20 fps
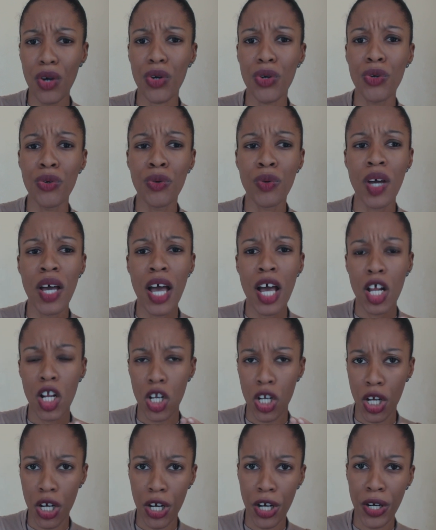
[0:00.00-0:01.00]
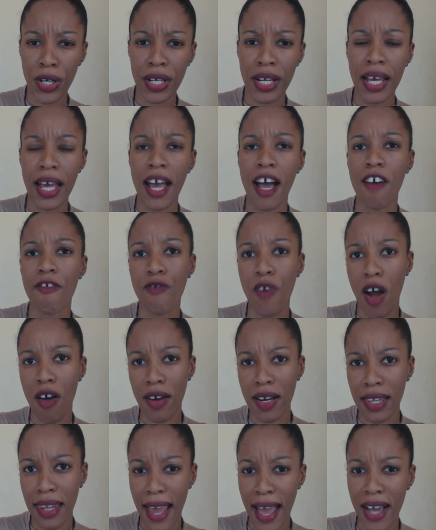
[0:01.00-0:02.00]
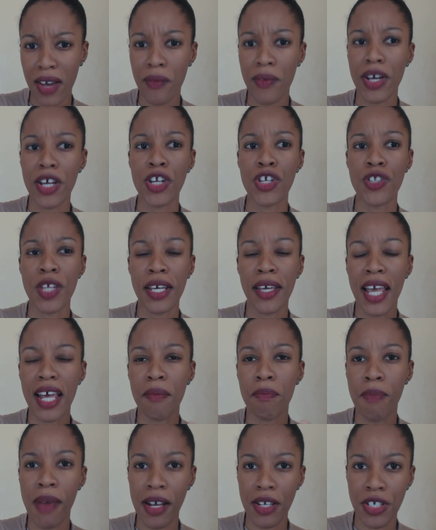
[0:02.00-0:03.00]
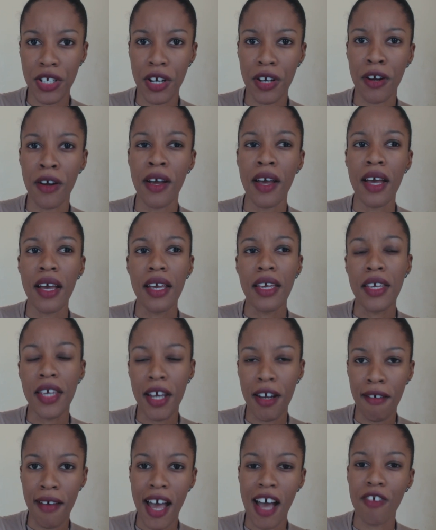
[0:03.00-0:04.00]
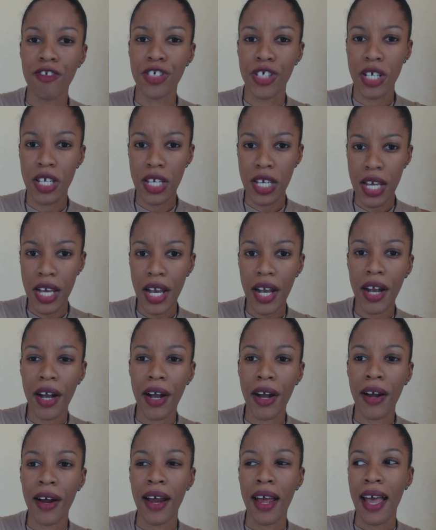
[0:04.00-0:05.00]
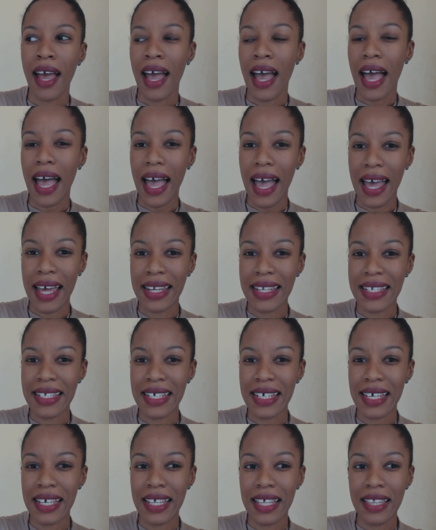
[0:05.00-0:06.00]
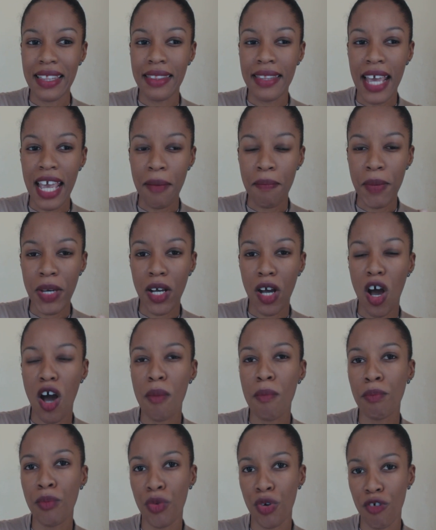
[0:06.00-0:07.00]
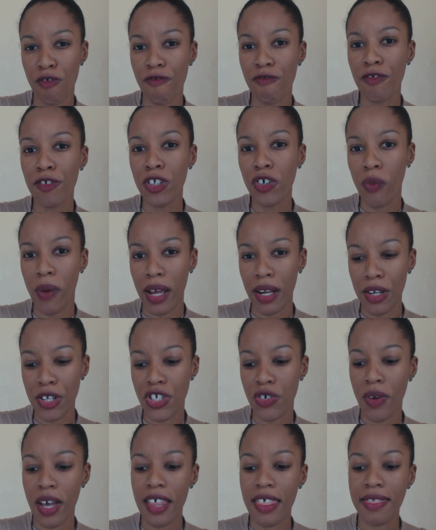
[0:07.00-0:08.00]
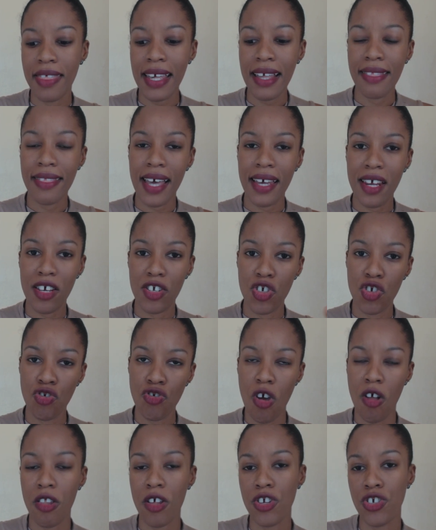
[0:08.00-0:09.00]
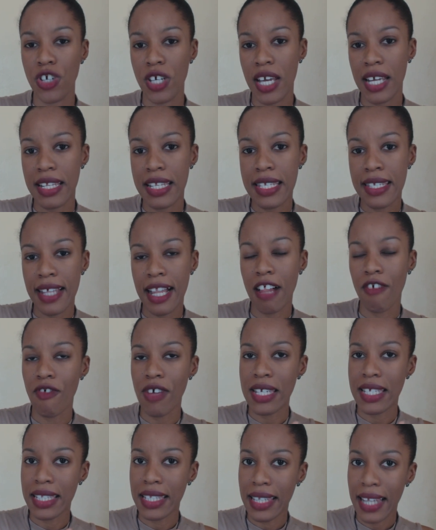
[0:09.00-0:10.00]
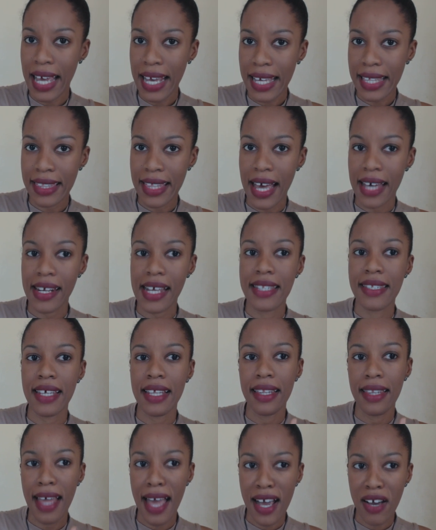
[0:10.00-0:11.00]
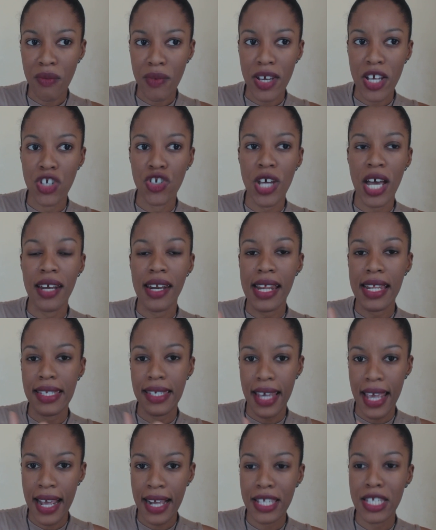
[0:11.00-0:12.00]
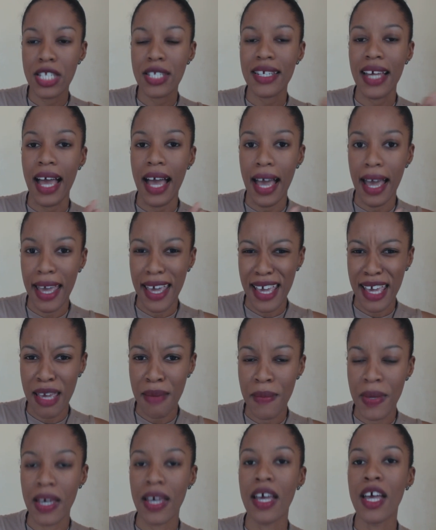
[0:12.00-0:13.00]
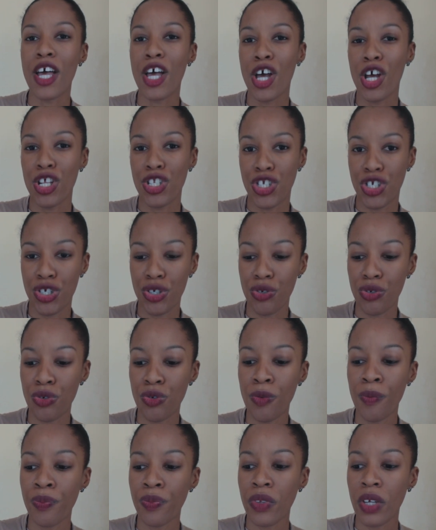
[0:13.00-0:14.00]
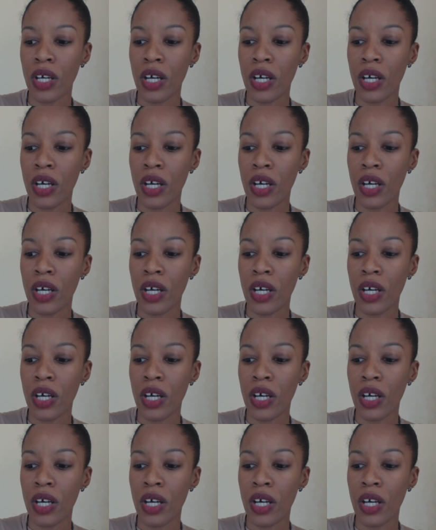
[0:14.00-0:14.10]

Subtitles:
who learn a foreign language, they get better year after year and they become more fluent. So I think that astrology itself is like that. It's a language and it takes time to